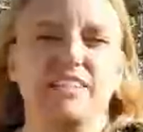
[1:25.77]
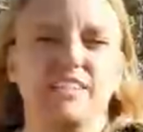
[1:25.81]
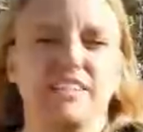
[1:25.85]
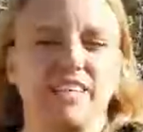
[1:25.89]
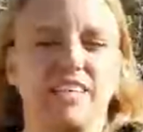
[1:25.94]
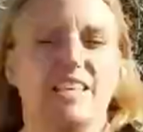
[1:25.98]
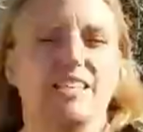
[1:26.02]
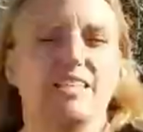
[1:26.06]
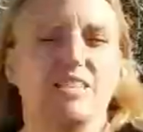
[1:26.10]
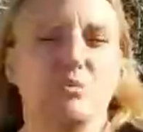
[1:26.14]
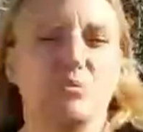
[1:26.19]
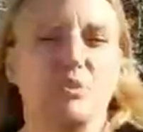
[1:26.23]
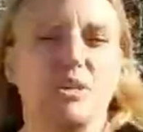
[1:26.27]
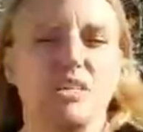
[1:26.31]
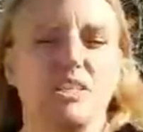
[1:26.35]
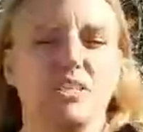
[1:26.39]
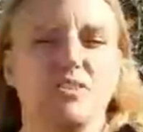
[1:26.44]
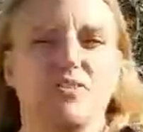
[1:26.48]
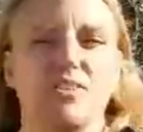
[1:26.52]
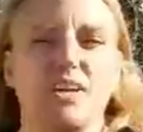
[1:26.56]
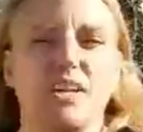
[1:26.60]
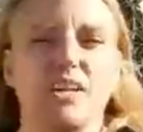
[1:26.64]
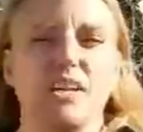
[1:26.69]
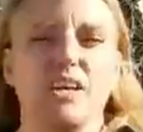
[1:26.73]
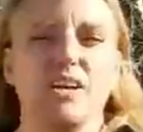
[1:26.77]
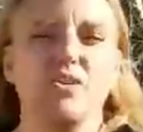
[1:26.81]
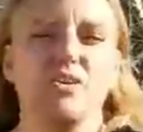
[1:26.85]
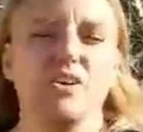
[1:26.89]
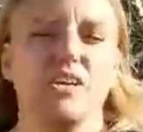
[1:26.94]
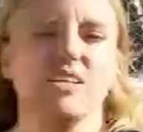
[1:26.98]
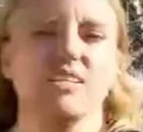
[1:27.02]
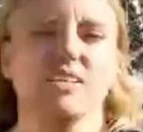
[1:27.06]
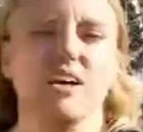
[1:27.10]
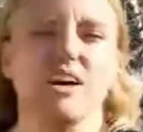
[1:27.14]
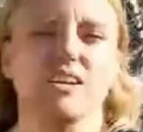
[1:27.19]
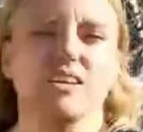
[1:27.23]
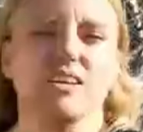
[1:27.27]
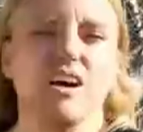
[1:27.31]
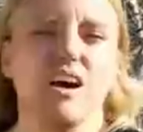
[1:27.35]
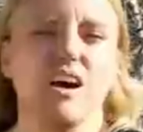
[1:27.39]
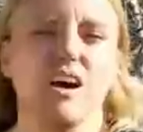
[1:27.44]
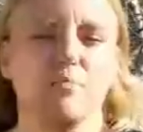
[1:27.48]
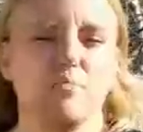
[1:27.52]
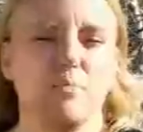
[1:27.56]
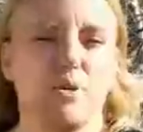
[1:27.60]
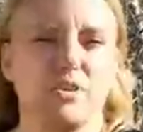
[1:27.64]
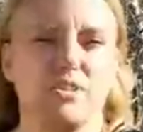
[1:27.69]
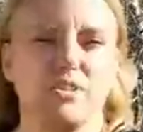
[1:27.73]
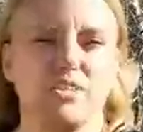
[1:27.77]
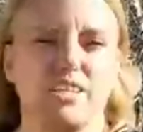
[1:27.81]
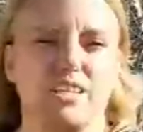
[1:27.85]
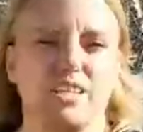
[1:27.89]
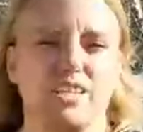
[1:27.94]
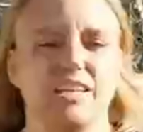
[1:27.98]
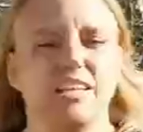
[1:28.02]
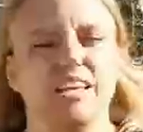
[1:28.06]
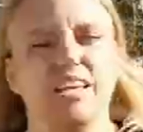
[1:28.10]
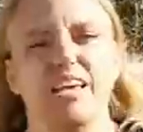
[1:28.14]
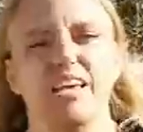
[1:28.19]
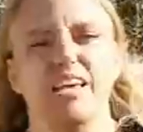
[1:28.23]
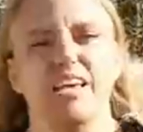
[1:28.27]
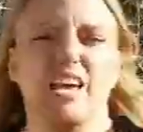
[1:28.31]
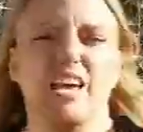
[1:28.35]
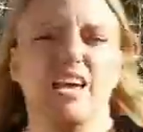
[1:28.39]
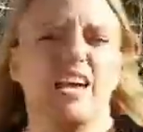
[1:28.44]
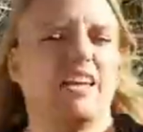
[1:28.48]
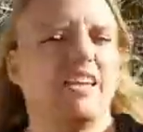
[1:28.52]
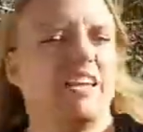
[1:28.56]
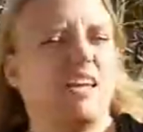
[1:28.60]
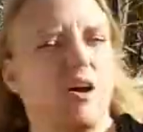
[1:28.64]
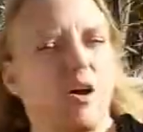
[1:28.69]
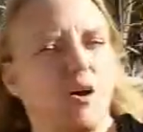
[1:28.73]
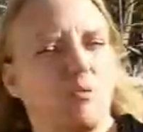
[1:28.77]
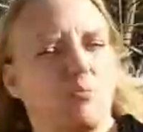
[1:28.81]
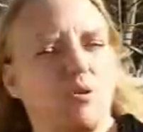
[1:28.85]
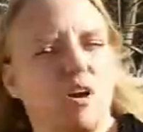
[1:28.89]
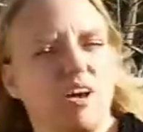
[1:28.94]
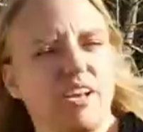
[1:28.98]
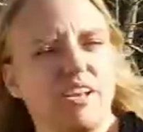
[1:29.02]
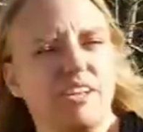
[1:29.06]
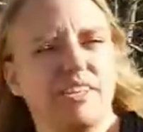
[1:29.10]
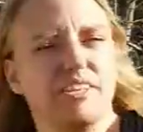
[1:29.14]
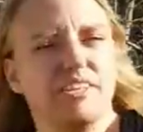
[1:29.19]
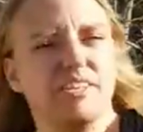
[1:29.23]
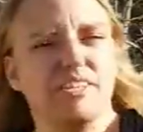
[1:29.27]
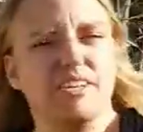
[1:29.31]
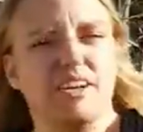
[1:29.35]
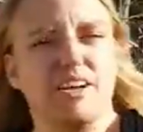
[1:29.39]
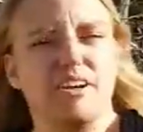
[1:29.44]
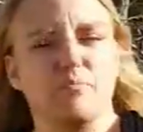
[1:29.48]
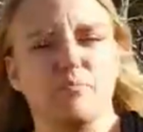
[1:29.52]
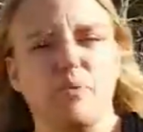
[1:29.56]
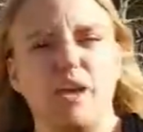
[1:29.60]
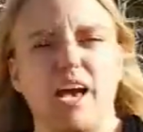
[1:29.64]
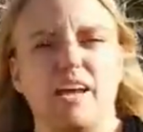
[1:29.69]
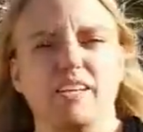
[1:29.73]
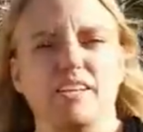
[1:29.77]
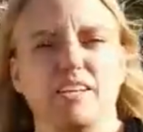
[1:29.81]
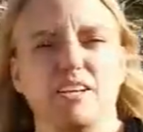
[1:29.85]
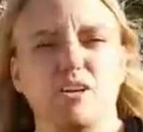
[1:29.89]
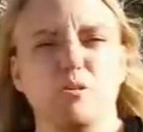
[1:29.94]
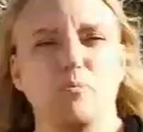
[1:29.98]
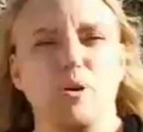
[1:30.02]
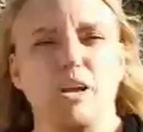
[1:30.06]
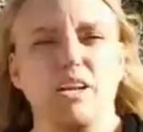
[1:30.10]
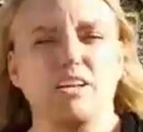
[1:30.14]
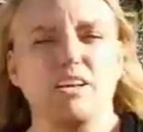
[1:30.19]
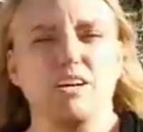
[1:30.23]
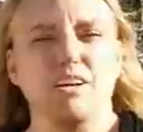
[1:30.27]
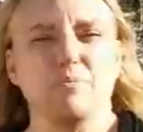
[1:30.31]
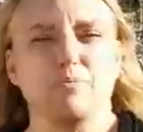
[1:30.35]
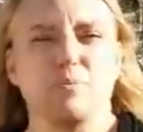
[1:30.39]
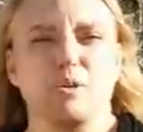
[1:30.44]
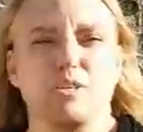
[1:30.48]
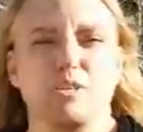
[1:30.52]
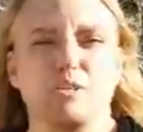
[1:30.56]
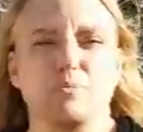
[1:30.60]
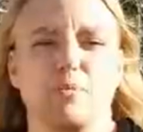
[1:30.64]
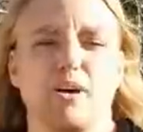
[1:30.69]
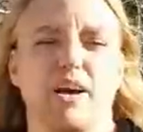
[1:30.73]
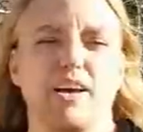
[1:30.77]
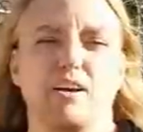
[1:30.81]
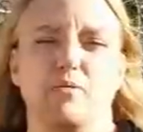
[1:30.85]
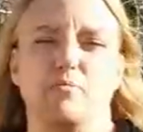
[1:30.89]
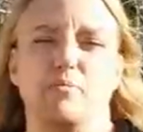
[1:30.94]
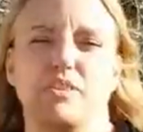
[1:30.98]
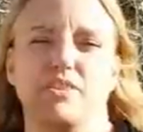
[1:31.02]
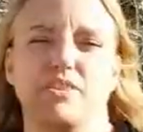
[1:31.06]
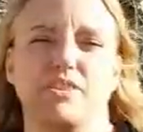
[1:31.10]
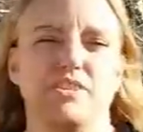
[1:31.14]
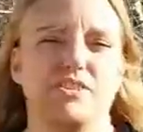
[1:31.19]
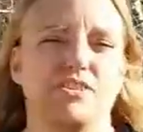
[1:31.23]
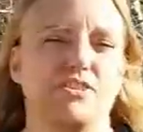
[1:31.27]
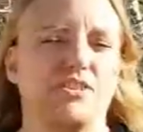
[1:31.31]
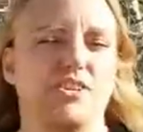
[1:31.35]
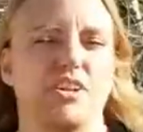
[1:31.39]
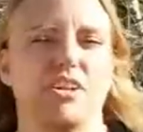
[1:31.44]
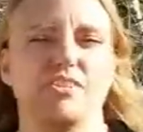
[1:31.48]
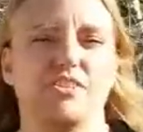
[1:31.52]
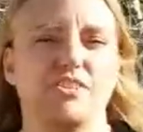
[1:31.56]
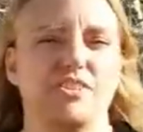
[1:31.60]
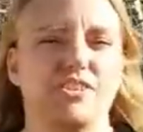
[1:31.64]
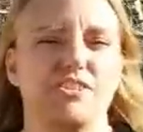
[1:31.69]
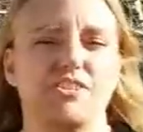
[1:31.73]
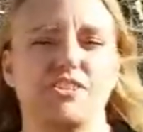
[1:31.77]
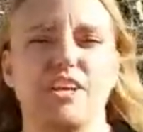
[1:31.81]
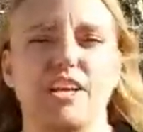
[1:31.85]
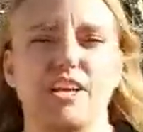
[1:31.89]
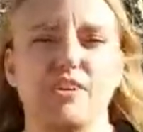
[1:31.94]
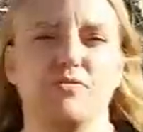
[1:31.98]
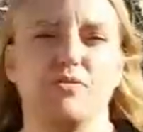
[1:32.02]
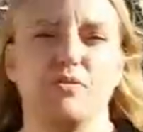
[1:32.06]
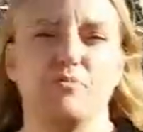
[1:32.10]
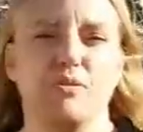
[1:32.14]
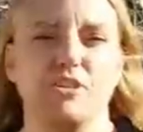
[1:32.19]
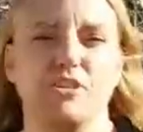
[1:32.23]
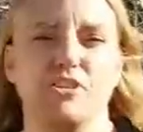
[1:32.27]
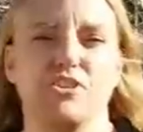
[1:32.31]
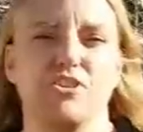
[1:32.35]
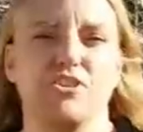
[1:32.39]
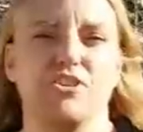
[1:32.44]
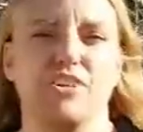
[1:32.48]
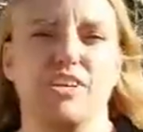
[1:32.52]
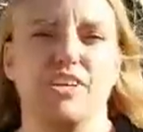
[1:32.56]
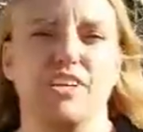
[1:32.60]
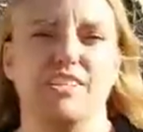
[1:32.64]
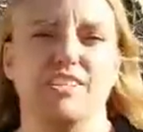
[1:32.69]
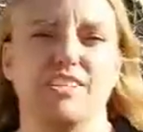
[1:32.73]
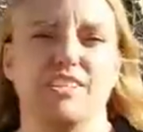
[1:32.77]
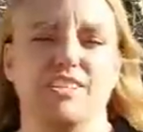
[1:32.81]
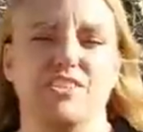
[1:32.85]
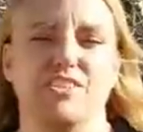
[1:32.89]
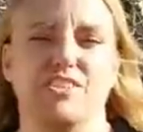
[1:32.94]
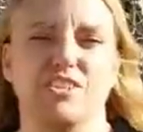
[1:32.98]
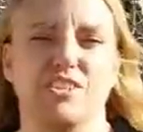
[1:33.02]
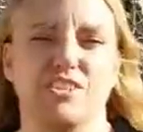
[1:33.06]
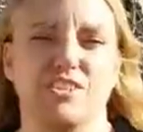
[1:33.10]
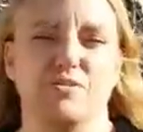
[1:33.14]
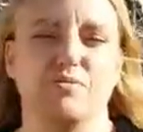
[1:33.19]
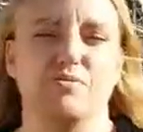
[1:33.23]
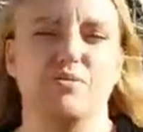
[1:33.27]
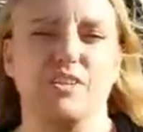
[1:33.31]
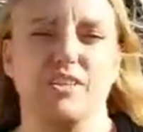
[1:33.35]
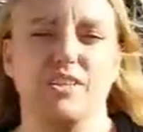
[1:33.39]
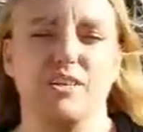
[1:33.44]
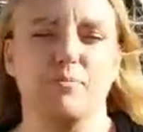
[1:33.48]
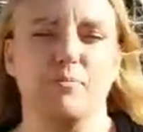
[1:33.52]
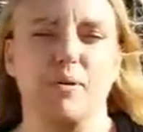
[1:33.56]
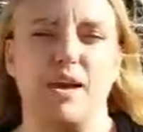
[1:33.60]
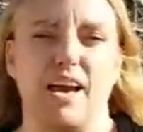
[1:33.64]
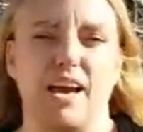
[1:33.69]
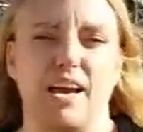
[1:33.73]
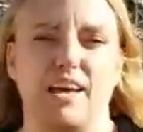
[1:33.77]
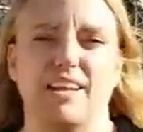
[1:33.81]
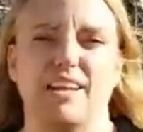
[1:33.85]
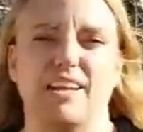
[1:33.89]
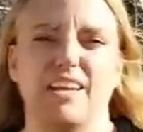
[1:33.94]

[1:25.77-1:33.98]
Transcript: This week's video is on composting. Now I wanted to start back near my compost pile, but the shade from the trees is just really bad.